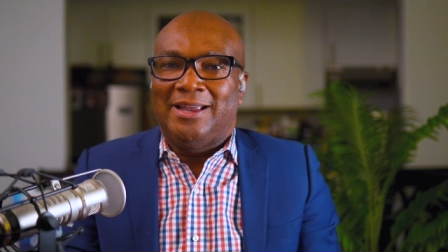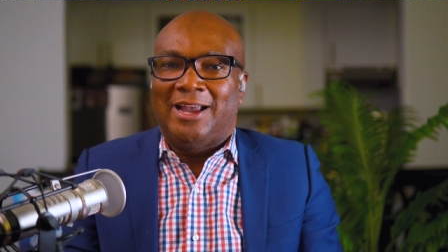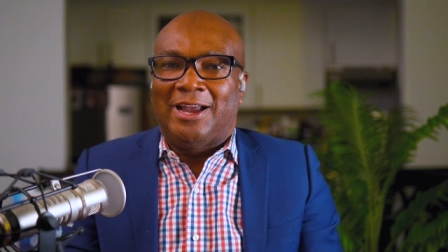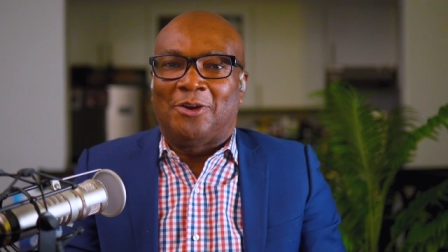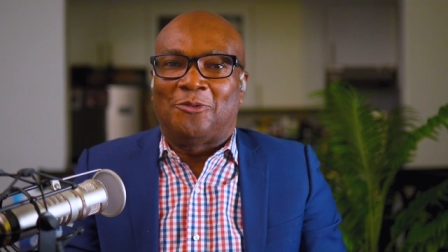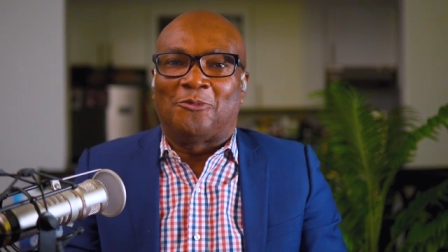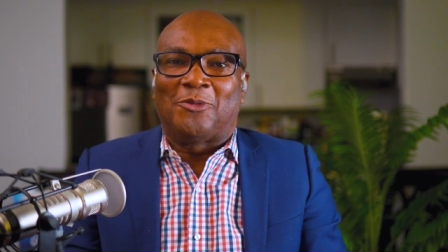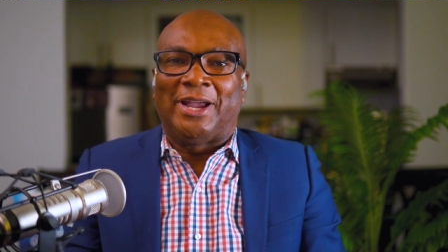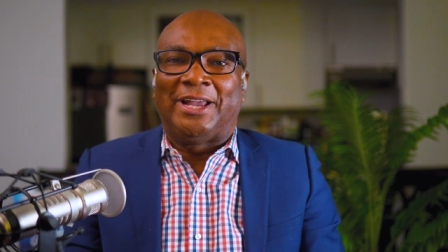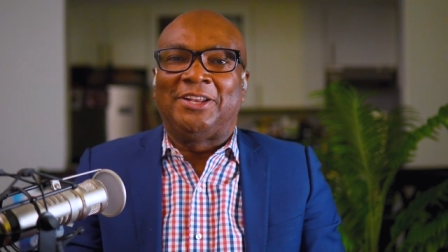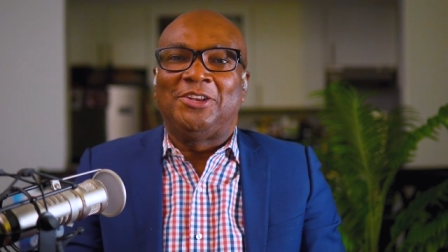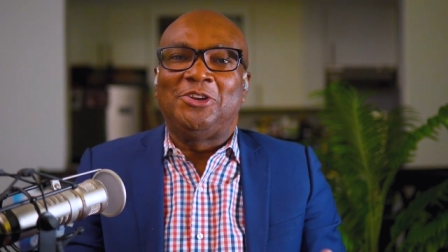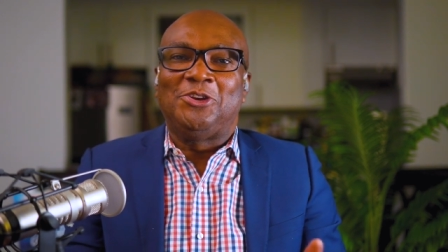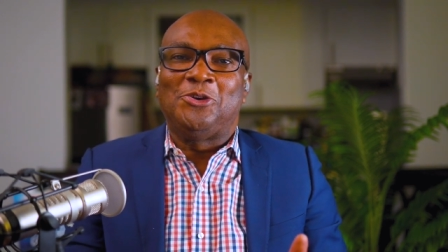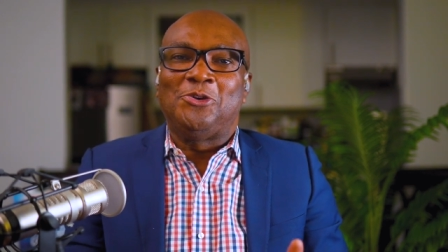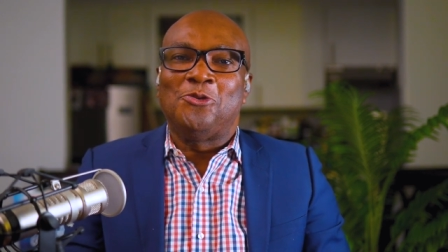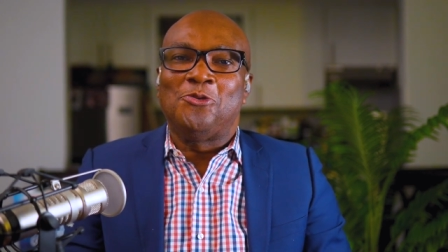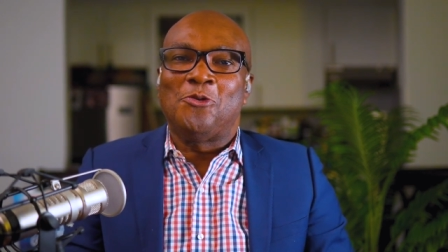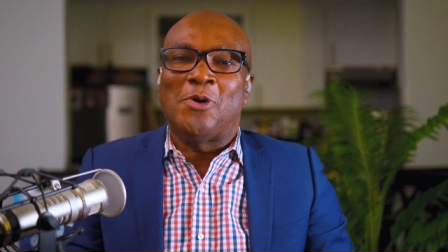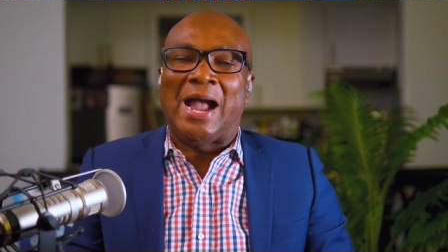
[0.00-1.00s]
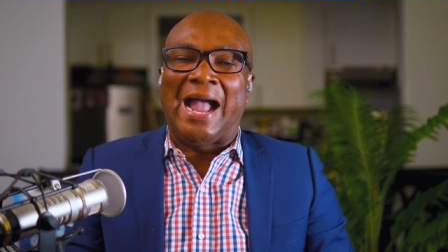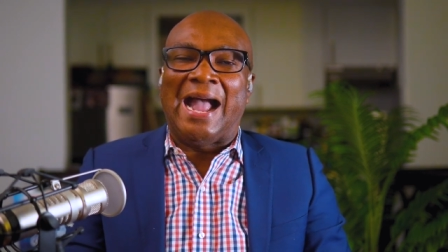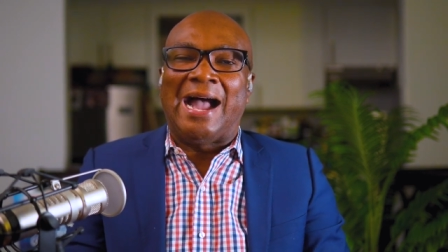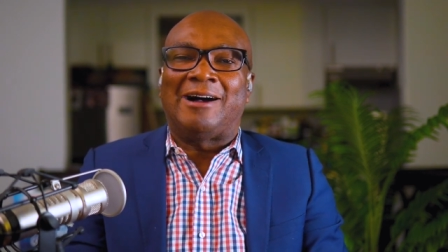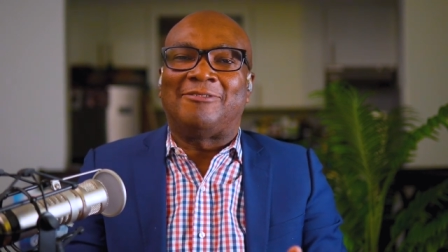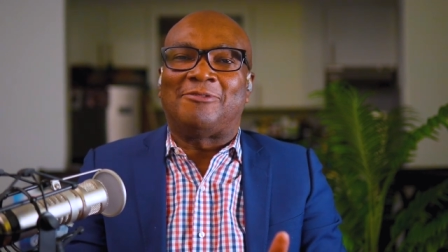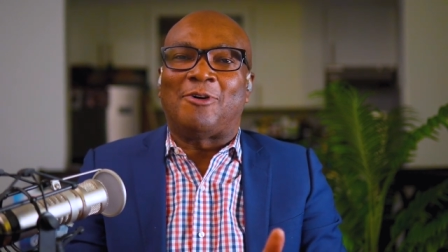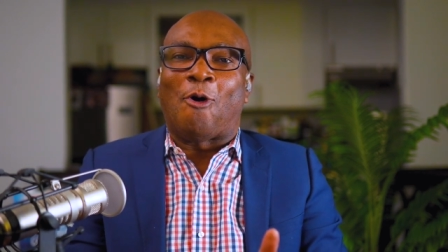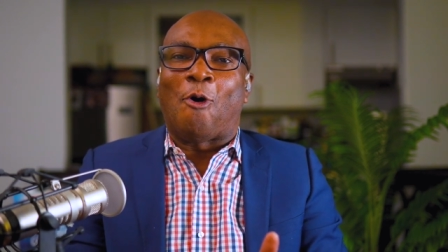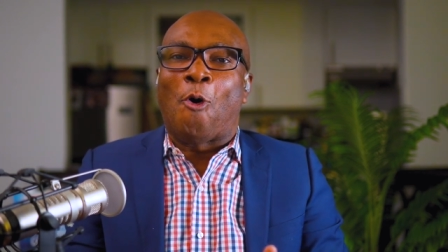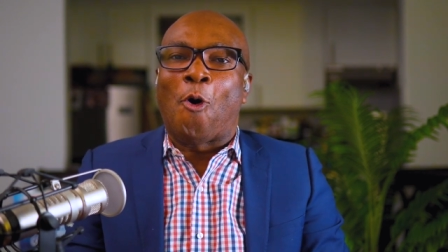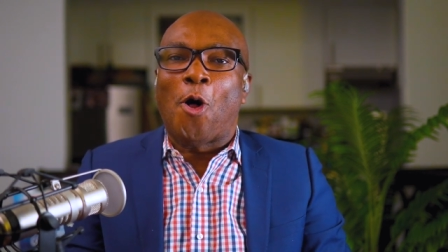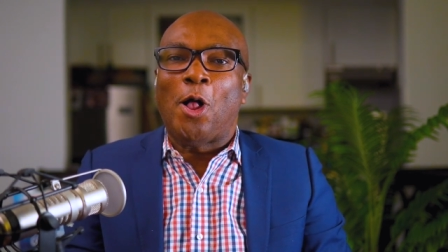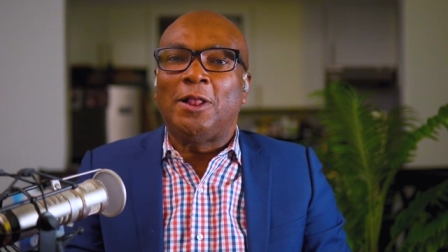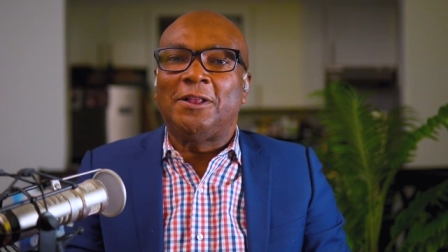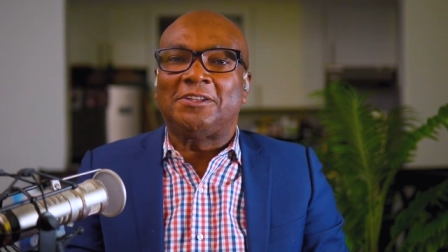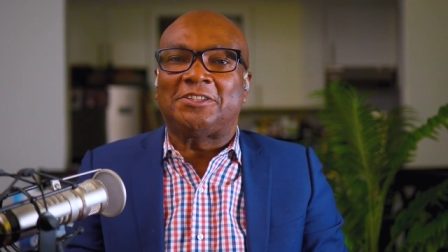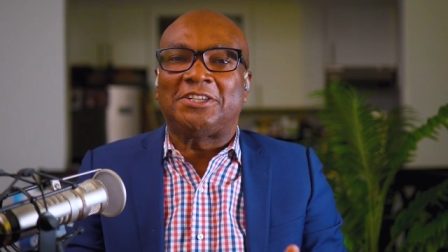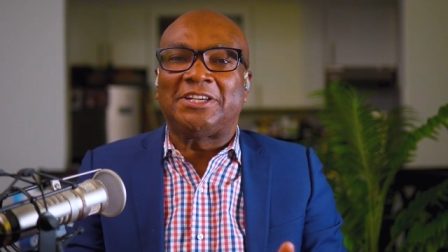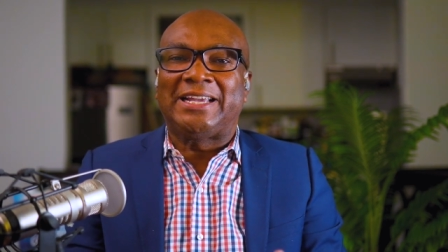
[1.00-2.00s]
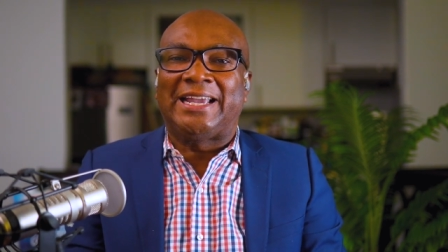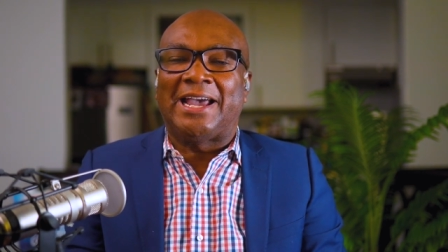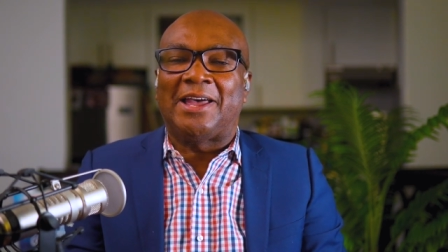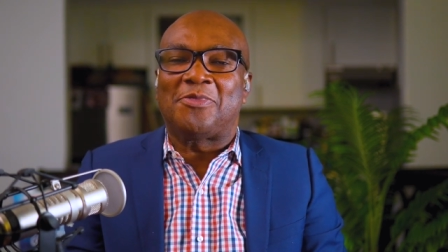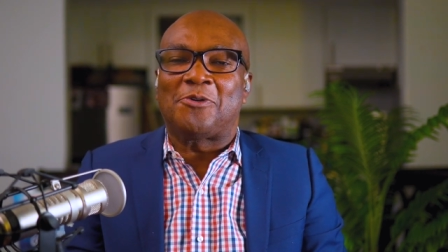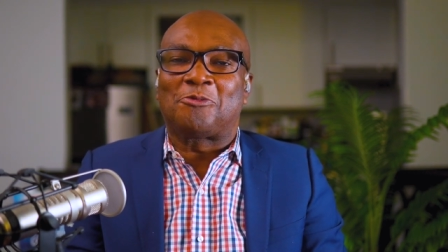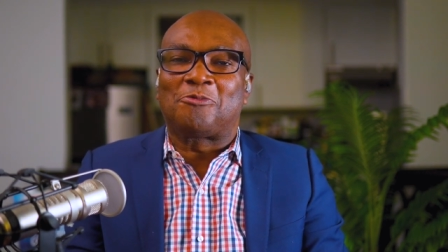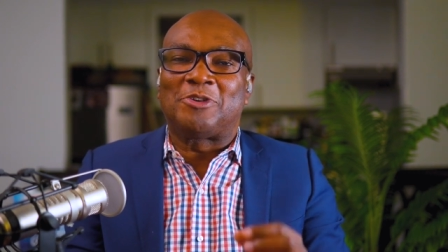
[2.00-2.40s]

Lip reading: And when you have altogether